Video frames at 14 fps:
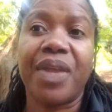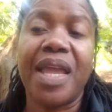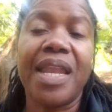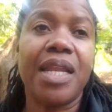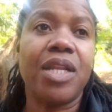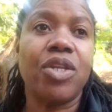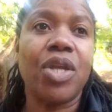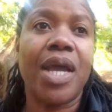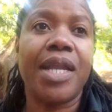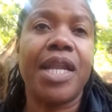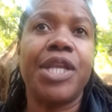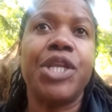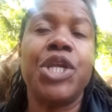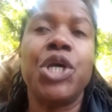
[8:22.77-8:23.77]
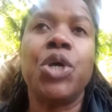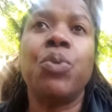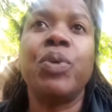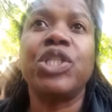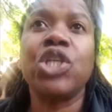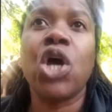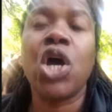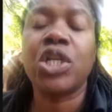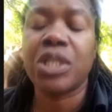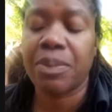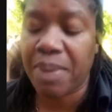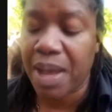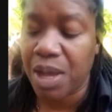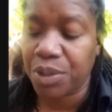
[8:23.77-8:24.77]
I know we talked
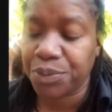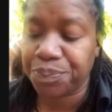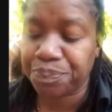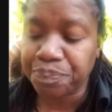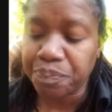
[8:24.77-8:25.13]
about